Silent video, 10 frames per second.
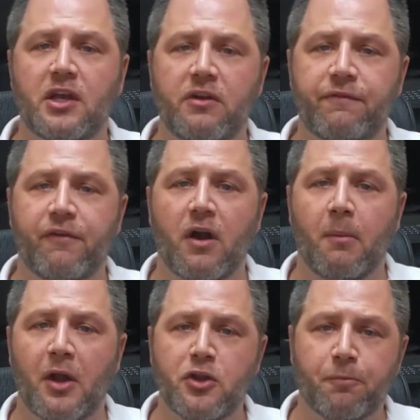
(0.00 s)
confirm
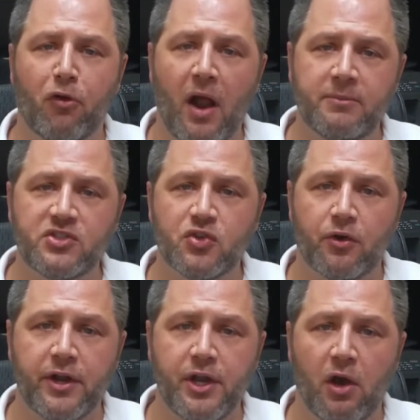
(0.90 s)
on your
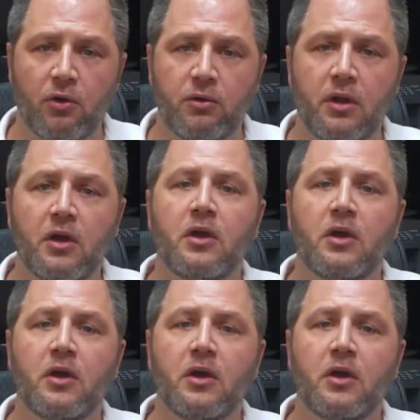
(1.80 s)
promissory note